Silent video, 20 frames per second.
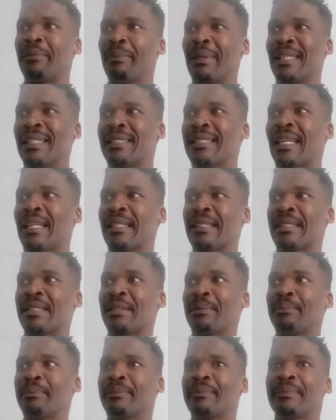and
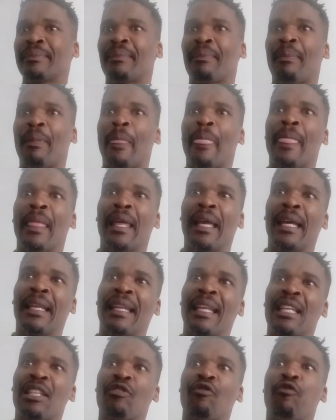militarism,
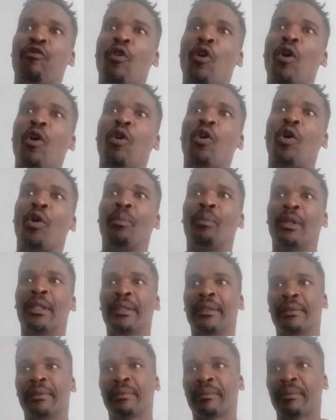and has four
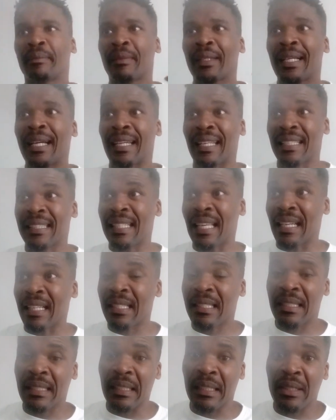common
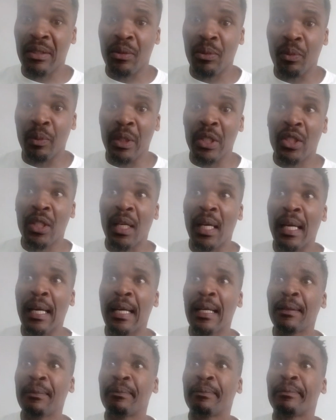characteristics, which
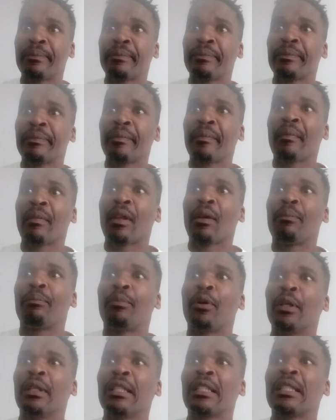are
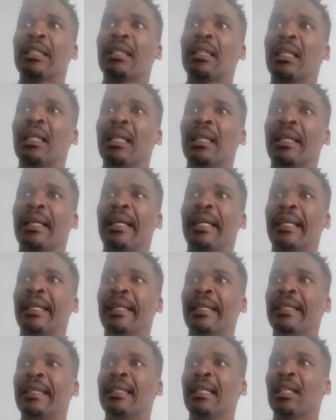political
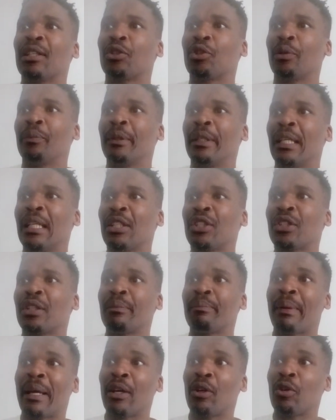and legal
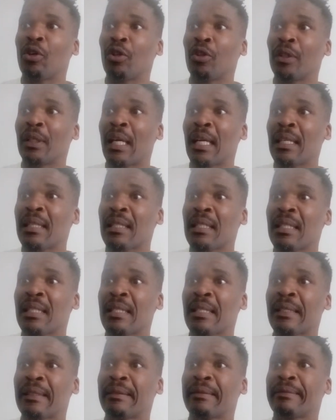domination by
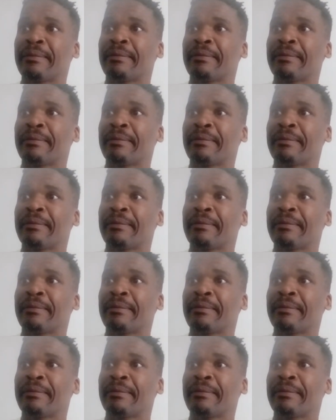colonizers